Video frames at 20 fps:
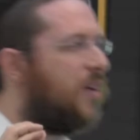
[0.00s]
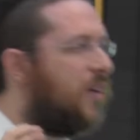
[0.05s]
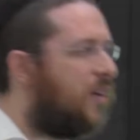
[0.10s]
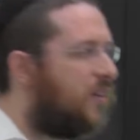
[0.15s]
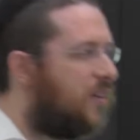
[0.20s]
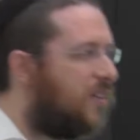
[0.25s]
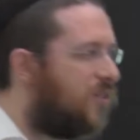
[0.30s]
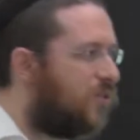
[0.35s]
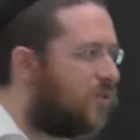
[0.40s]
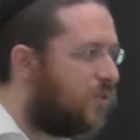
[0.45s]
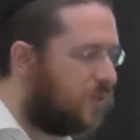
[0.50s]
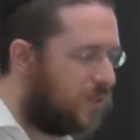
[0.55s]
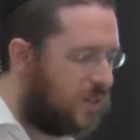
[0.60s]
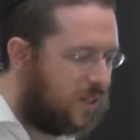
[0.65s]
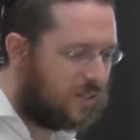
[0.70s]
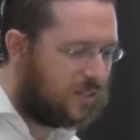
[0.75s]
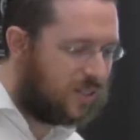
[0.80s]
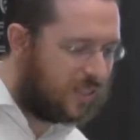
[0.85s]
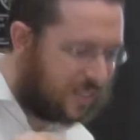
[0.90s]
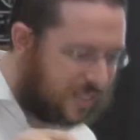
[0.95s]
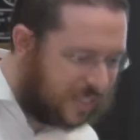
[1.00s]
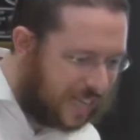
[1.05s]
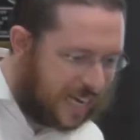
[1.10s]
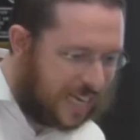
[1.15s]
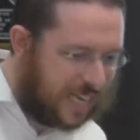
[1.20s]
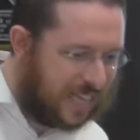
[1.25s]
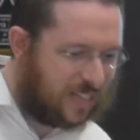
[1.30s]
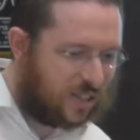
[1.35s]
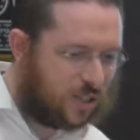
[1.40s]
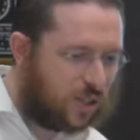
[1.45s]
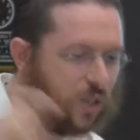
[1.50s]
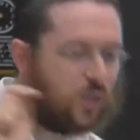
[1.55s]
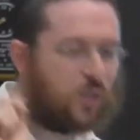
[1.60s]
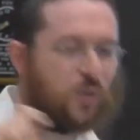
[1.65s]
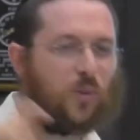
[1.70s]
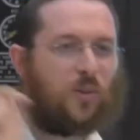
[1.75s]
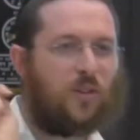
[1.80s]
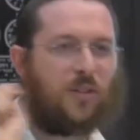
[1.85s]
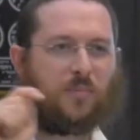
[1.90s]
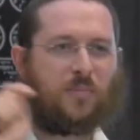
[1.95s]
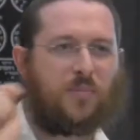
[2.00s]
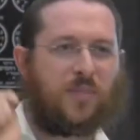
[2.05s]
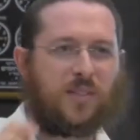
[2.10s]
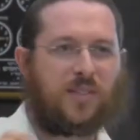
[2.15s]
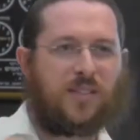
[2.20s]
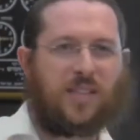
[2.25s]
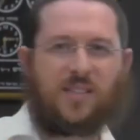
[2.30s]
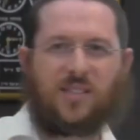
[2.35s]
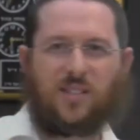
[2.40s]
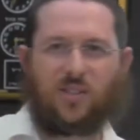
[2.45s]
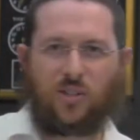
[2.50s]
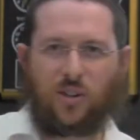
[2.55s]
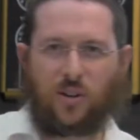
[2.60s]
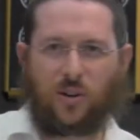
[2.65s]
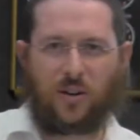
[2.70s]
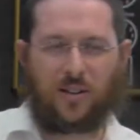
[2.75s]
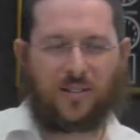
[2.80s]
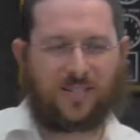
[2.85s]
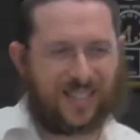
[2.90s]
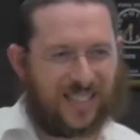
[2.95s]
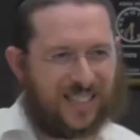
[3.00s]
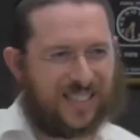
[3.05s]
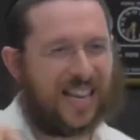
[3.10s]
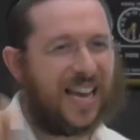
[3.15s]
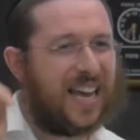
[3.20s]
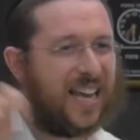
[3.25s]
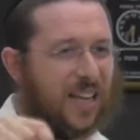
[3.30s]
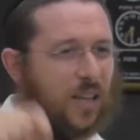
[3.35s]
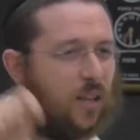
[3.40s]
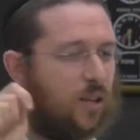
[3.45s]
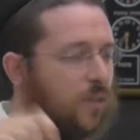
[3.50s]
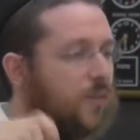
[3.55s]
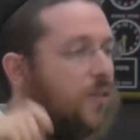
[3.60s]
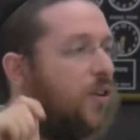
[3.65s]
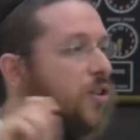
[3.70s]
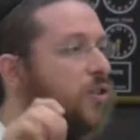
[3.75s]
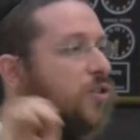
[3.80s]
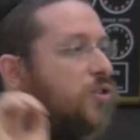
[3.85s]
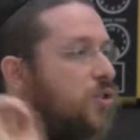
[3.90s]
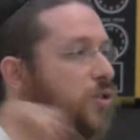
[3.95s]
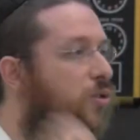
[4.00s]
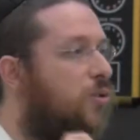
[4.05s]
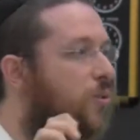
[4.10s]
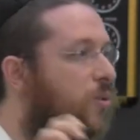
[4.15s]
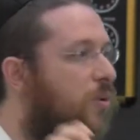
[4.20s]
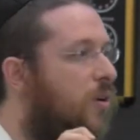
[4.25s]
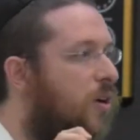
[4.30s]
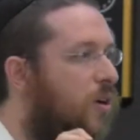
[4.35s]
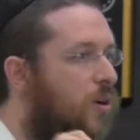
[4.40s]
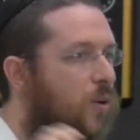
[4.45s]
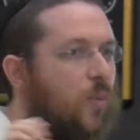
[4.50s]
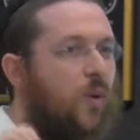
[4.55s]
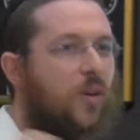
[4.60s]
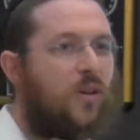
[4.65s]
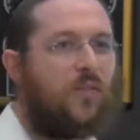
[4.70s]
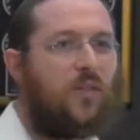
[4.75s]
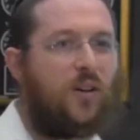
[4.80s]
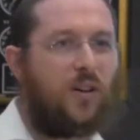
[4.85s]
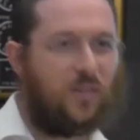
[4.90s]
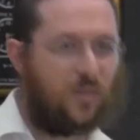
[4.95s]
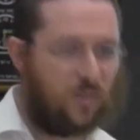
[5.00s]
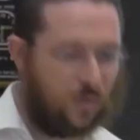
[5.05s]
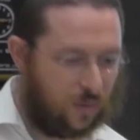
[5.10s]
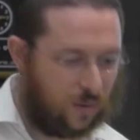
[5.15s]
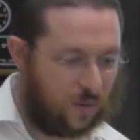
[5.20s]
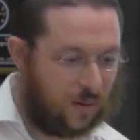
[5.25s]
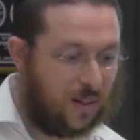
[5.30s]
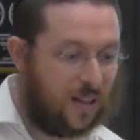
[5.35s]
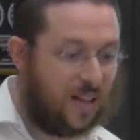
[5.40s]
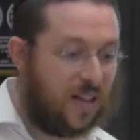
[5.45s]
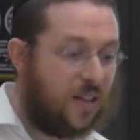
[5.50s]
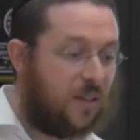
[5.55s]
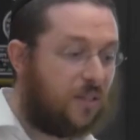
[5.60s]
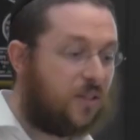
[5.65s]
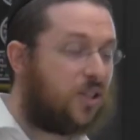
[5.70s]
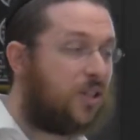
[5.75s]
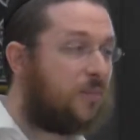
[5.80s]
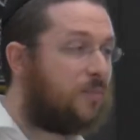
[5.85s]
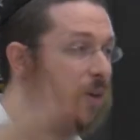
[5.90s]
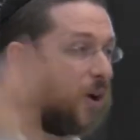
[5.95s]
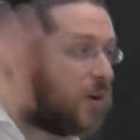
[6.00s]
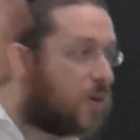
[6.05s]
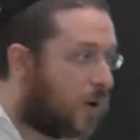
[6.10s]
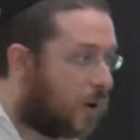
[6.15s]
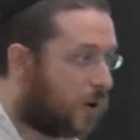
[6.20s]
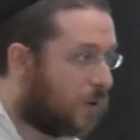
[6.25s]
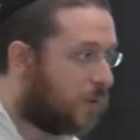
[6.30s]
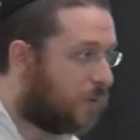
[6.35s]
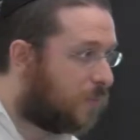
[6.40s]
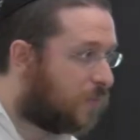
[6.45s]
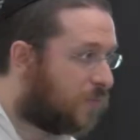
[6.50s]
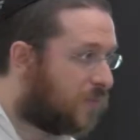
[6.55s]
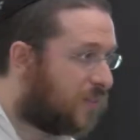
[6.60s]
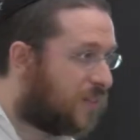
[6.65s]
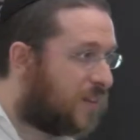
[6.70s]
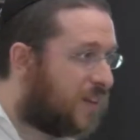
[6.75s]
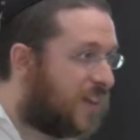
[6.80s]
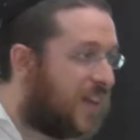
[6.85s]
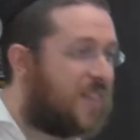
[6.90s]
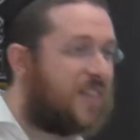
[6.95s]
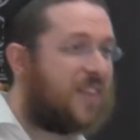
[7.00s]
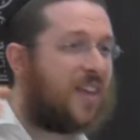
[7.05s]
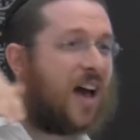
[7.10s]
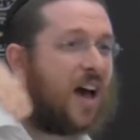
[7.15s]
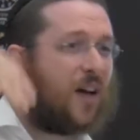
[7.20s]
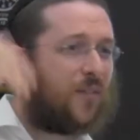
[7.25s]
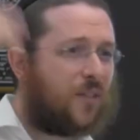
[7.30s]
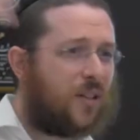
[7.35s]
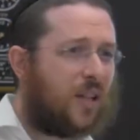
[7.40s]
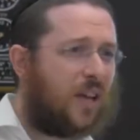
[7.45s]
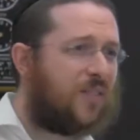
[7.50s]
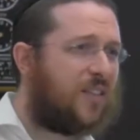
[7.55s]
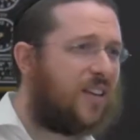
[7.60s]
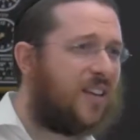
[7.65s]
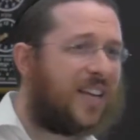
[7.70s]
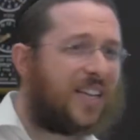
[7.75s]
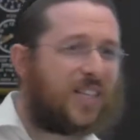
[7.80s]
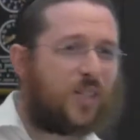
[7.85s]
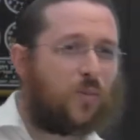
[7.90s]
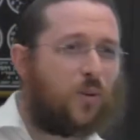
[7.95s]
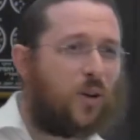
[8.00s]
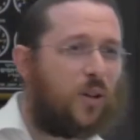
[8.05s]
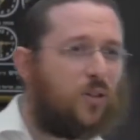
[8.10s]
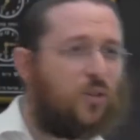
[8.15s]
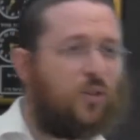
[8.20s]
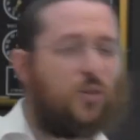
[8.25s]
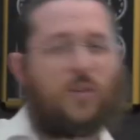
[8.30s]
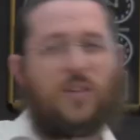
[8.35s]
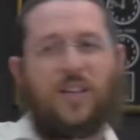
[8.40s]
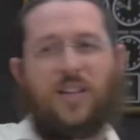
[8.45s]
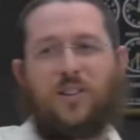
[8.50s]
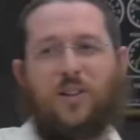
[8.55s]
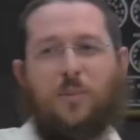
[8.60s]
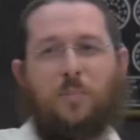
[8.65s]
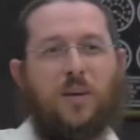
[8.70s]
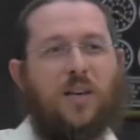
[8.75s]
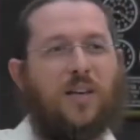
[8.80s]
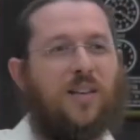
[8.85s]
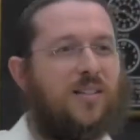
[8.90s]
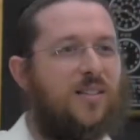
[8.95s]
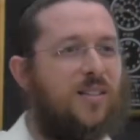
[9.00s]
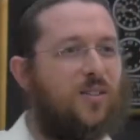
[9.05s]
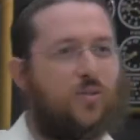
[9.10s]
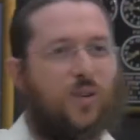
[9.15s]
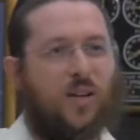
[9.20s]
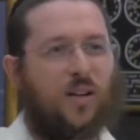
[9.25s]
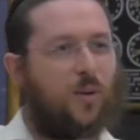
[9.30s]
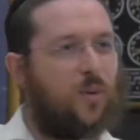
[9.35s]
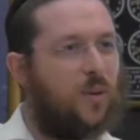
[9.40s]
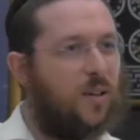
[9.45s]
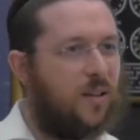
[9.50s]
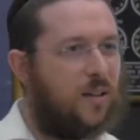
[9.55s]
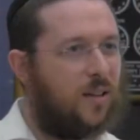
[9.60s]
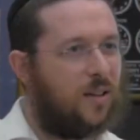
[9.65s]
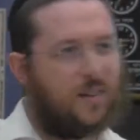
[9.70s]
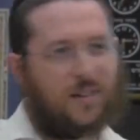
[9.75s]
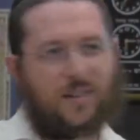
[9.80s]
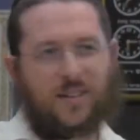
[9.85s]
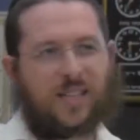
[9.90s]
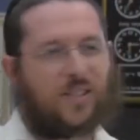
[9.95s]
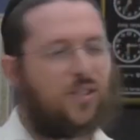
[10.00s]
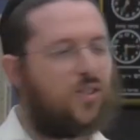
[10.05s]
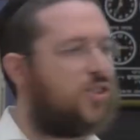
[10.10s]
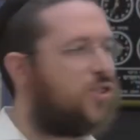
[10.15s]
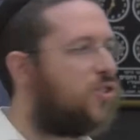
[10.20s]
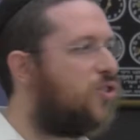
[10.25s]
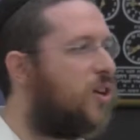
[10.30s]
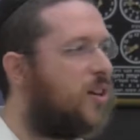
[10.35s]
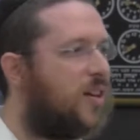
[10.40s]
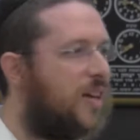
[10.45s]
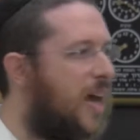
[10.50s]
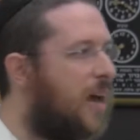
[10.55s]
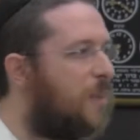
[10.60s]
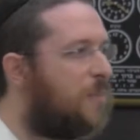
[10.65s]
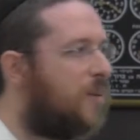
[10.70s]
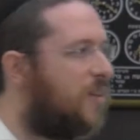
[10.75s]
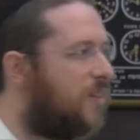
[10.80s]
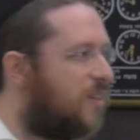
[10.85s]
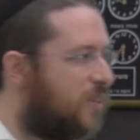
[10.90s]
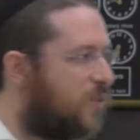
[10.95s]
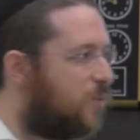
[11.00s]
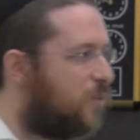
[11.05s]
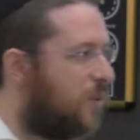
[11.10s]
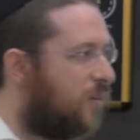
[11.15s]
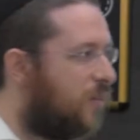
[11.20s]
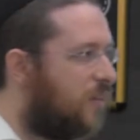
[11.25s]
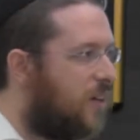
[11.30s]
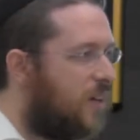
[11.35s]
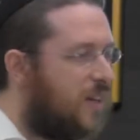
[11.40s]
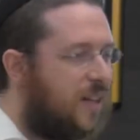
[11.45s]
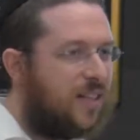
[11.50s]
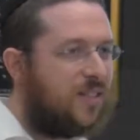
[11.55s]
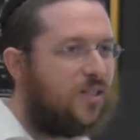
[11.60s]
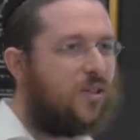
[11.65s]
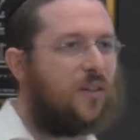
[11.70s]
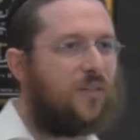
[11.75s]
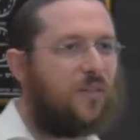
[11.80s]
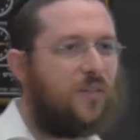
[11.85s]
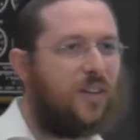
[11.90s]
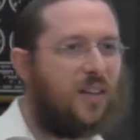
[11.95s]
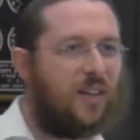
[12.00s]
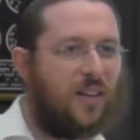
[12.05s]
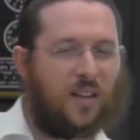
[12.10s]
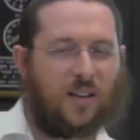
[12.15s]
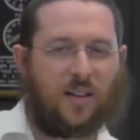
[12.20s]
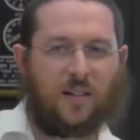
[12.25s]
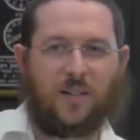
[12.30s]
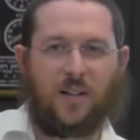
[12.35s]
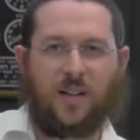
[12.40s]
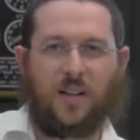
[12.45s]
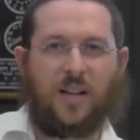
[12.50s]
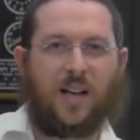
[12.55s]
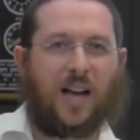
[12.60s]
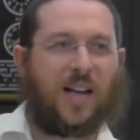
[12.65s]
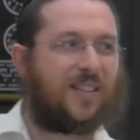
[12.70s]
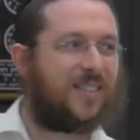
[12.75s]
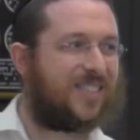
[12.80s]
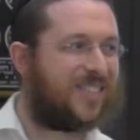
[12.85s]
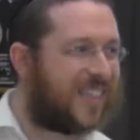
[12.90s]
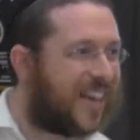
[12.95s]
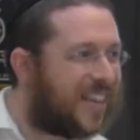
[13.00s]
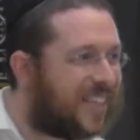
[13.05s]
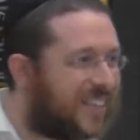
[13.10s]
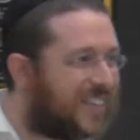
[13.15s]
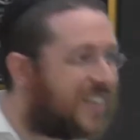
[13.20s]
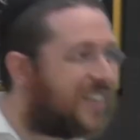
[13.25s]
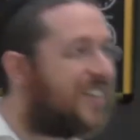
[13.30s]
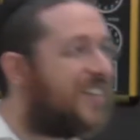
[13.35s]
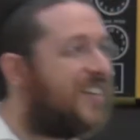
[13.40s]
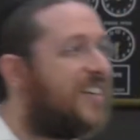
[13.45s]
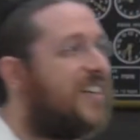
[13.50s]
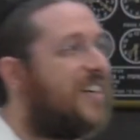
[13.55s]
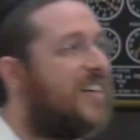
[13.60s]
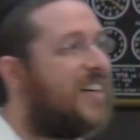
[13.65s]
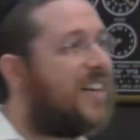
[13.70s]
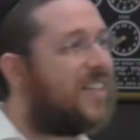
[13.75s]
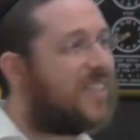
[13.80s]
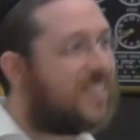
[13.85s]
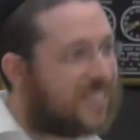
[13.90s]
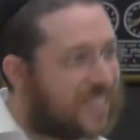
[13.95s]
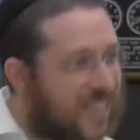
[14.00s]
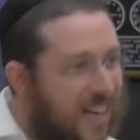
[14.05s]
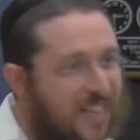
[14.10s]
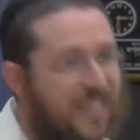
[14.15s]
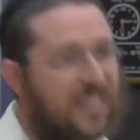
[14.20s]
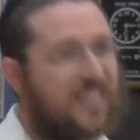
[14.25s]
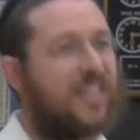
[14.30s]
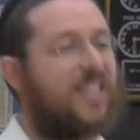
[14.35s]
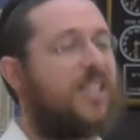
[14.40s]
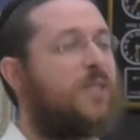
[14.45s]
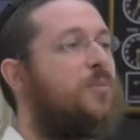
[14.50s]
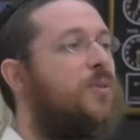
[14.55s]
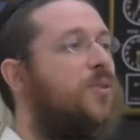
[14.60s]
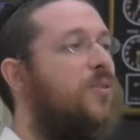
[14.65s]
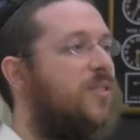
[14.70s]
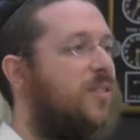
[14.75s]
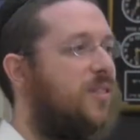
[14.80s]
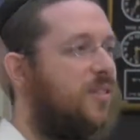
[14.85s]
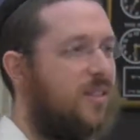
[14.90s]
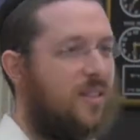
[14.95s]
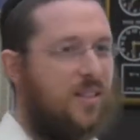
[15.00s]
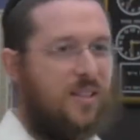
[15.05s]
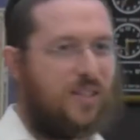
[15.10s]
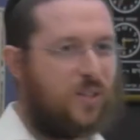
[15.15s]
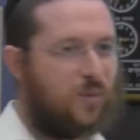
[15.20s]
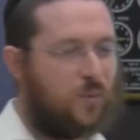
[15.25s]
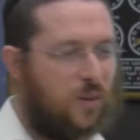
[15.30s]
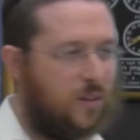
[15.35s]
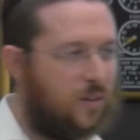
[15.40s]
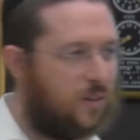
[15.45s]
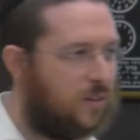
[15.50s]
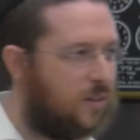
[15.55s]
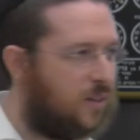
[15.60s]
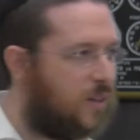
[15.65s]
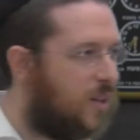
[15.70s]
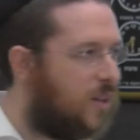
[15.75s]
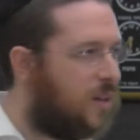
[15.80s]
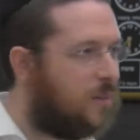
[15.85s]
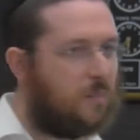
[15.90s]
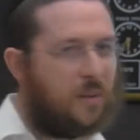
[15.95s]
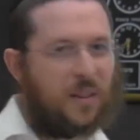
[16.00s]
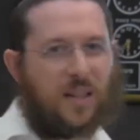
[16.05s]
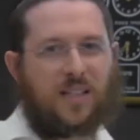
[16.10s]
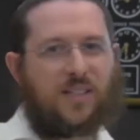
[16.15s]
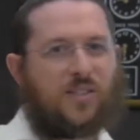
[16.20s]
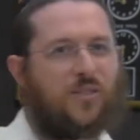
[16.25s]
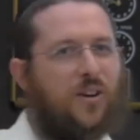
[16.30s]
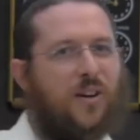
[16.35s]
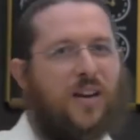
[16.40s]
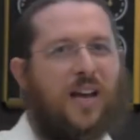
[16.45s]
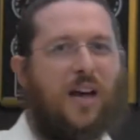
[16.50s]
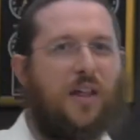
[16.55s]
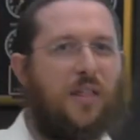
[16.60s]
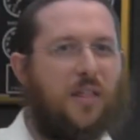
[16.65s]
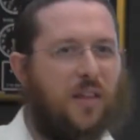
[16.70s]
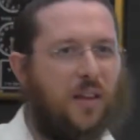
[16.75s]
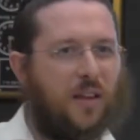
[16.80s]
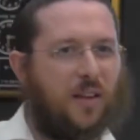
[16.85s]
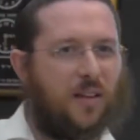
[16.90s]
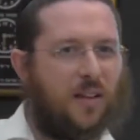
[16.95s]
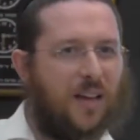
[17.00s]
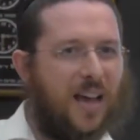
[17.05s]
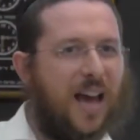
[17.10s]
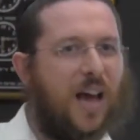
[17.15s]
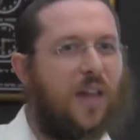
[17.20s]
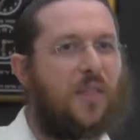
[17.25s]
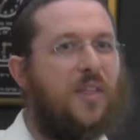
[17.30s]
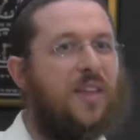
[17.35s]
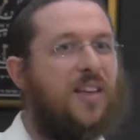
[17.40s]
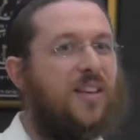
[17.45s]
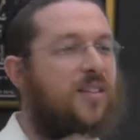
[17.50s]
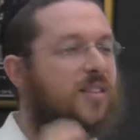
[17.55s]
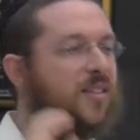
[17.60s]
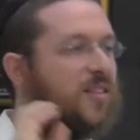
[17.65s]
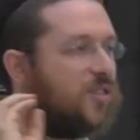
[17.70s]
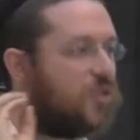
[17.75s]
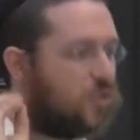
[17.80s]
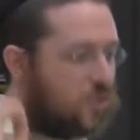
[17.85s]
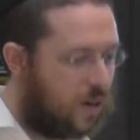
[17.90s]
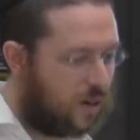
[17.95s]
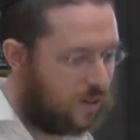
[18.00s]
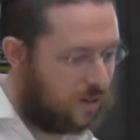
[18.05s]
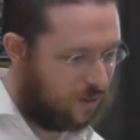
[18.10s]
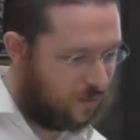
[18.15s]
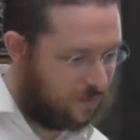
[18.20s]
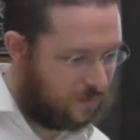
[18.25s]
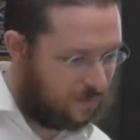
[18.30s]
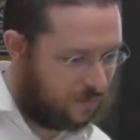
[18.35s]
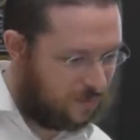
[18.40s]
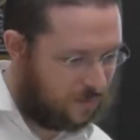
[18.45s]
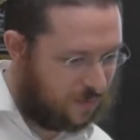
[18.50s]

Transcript: we're here to do. Today, to do them, says the Torah. Today, you've got to do what you've got to do. Tomorrow, in the afterlife, in the next world, you'll get the peace and tranquility. That's just not going to happen in this world. That's not for here. A tzaddik, a tzaddik experiences it in this world, but that's not our thing. Our thing is to struggle.